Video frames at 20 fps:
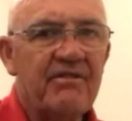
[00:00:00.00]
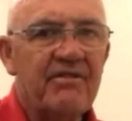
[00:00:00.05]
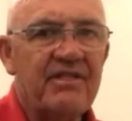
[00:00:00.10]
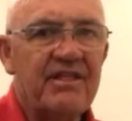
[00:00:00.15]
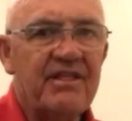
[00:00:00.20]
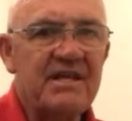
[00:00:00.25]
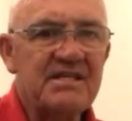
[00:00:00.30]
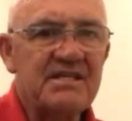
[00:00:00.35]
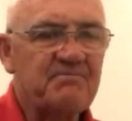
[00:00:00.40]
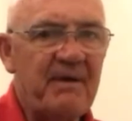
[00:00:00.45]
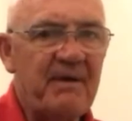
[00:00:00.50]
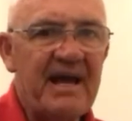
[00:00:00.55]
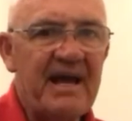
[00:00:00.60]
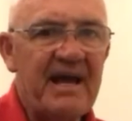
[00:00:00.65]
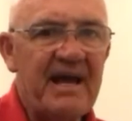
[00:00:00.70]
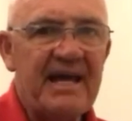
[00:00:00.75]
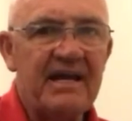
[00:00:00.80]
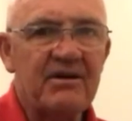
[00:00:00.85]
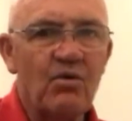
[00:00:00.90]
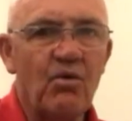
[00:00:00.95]
these
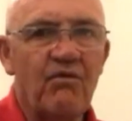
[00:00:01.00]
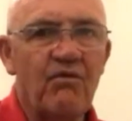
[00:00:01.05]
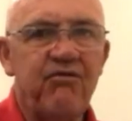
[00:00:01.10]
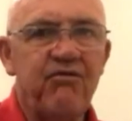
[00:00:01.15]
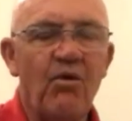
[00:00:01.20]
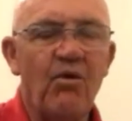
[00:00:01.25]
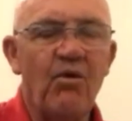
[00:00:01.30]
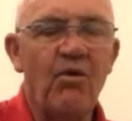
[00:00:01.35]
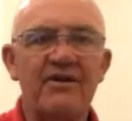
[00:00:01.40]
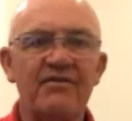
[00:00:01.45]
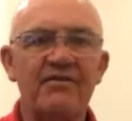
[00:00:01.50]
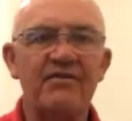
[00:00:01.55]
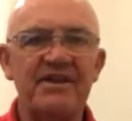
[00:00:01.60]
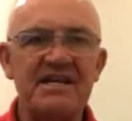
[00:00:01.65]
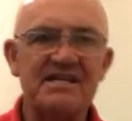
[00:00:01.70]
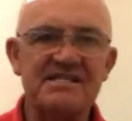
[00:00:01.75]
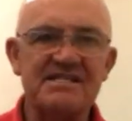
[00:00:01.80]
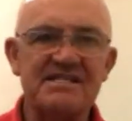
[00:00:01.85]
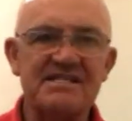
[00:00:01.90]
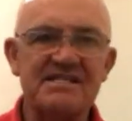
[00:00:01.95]
backhand or
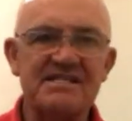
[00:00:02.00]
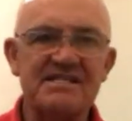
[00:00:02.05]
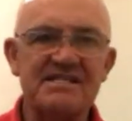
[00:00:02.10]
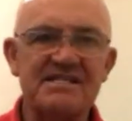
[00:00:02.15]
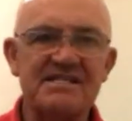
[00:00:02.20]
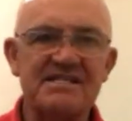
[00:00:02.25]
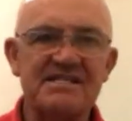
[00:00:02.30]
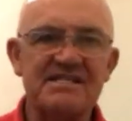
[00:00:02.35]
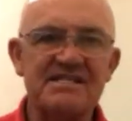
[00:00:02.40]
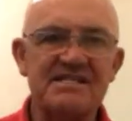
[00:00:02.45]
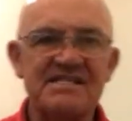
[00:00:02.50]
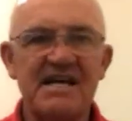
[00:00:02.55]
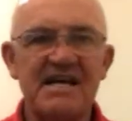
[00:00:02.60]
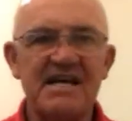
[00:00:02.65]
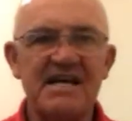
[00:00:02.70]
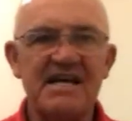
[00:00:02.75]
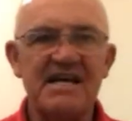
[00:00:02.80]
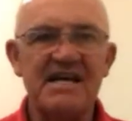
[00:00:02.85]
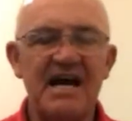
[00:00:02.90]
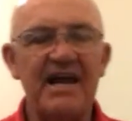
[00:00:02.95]
forehand on the near
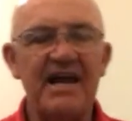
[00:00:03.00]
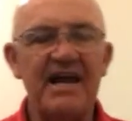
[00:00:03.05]
side.